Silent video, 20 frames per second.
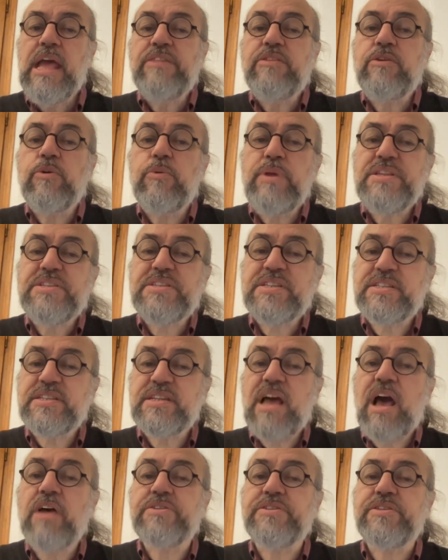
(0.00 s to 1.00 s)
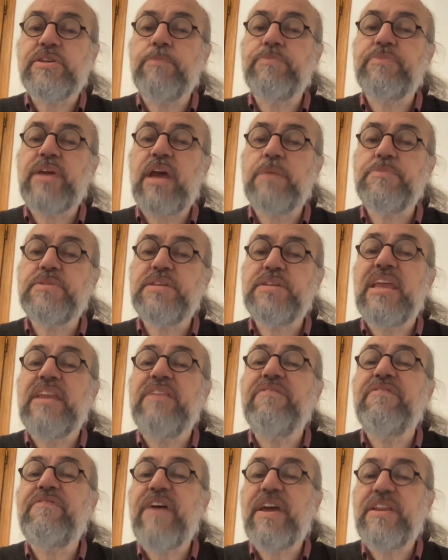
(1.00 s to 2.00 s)
The risks are sometimes
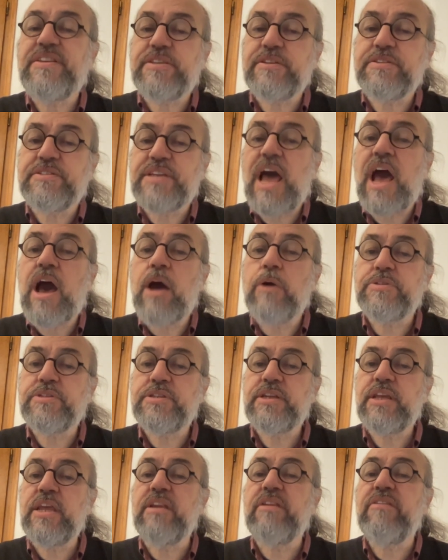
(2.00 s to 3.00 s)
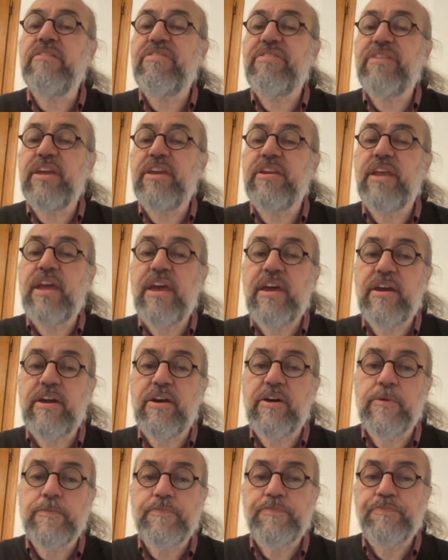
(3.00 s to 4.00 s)
invented out in thin air.